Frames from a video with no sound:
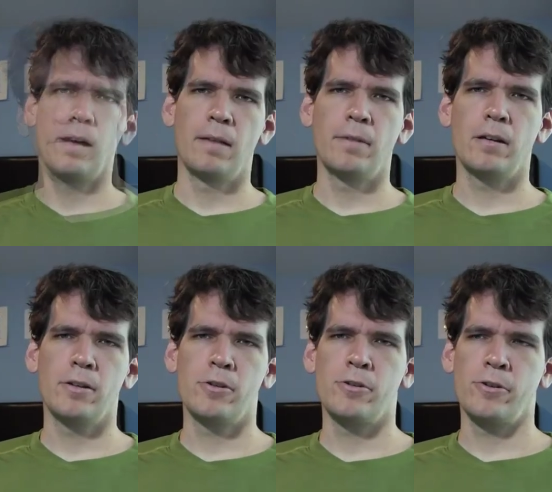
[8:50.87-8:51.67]
I'm
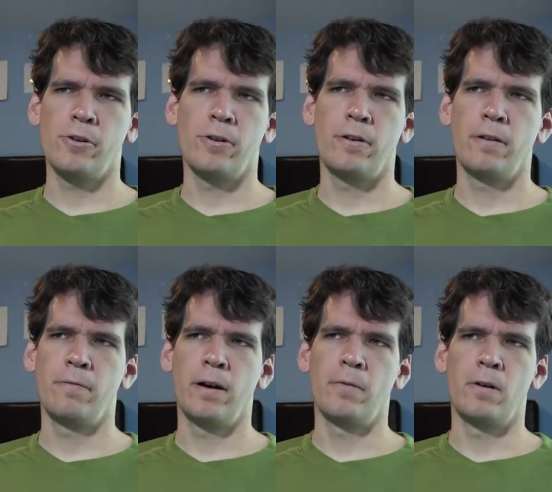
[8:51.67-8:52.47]
not sure
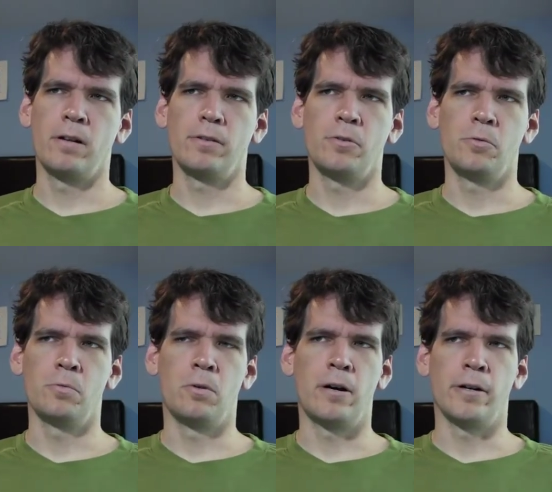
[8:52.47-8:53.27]
if I want to
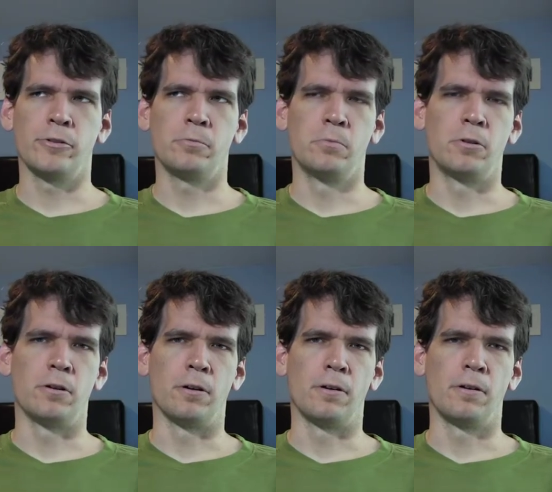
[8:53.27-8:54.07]
watch
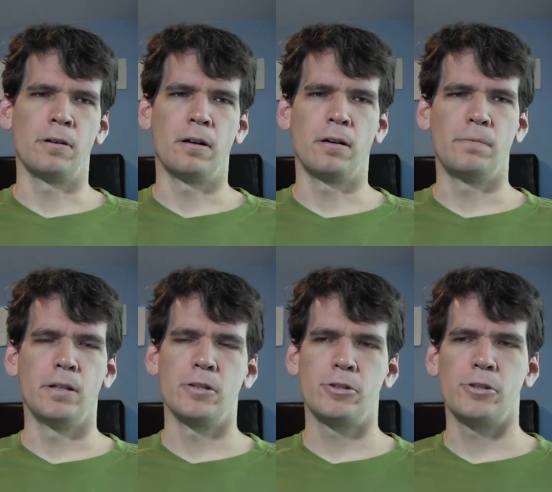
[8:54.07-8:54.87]
more of
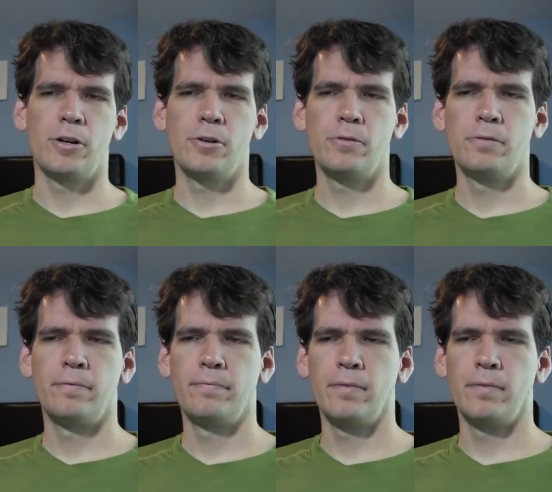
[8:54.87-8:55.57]
this show.